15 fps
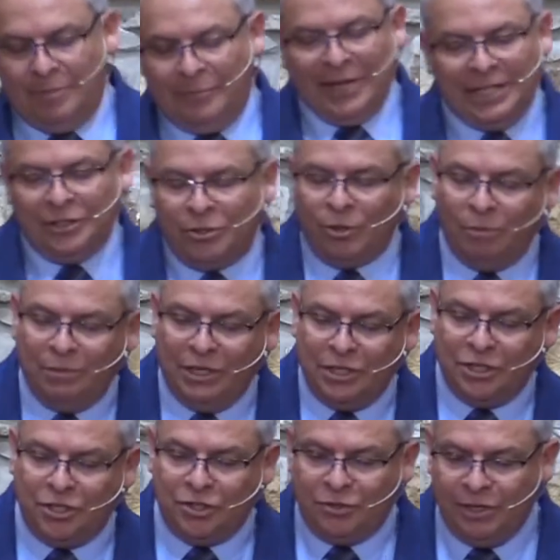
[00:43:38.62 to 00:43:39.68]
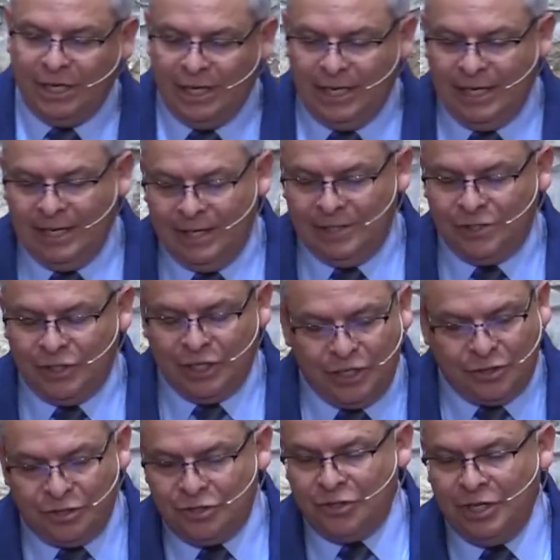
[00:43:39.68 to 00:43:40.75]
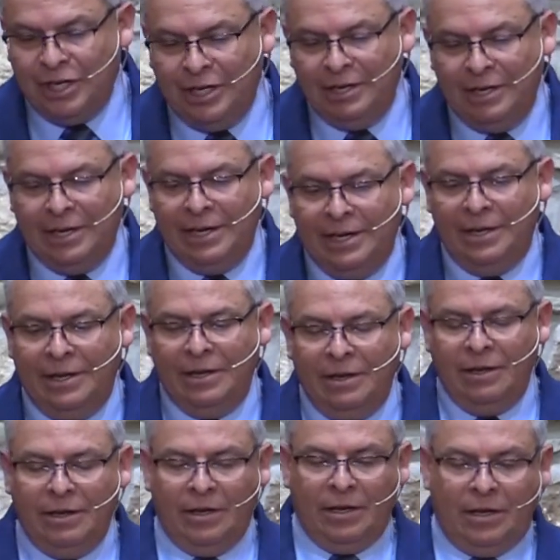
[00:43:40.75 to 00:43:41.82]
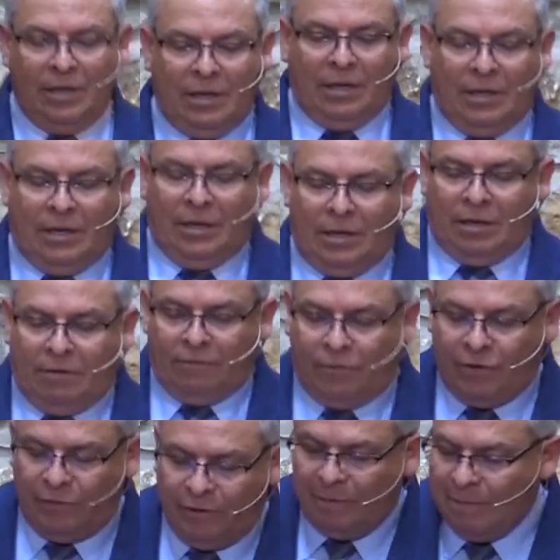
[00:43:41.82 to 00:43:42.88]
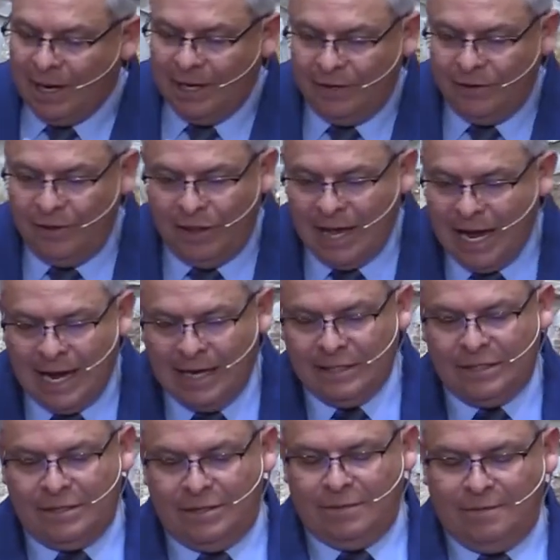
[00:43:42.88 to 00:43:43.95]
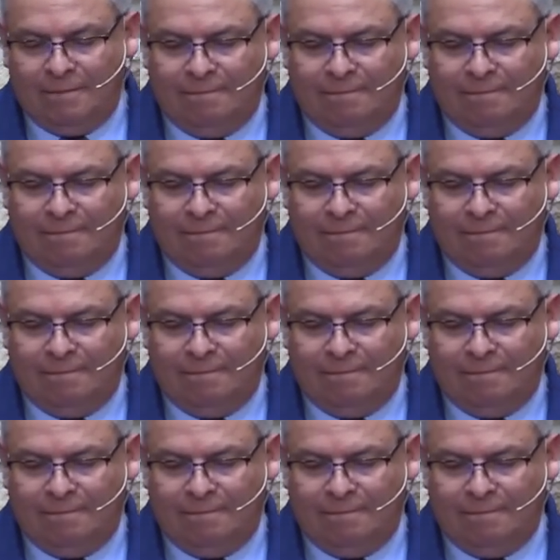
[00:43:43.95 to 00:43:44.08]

pastoral ministry is interesting and for the reminder that